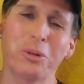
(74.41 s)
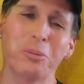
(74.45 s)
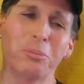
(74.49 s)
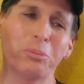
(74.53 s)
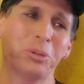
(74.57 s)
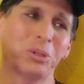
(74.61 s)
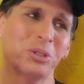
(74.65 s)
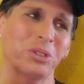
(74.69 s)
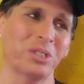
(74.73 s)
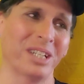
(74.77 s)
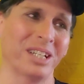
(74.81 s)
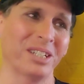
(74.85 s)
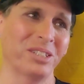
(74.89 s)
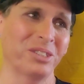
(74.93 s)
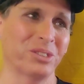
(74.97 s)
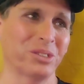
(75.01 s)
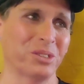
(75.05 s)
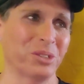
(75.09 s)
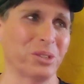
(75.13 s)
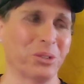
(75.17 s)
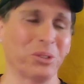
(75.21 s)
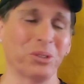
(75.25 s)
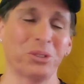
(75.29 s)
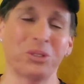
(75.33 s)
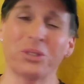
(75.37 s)
Four
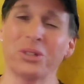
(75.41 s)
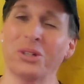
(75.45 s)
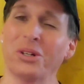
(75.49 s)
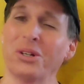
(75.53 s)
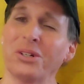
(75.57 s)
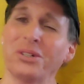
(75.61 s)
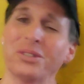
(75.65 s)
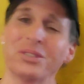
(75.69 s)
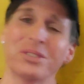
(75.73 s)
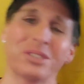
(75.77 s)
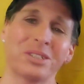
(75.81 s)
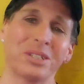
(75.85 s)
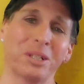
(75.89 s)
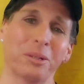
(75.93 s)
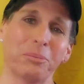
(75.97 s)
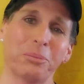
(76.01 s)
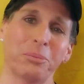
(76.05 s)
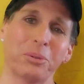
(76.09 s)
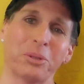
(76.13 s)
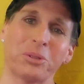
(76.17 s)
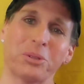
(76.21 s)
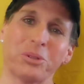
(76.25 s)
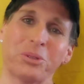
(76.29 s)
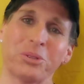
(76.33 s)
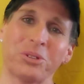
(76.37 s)
percent surcharge,
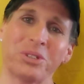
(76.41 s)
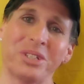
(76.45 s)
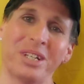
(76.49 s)
typical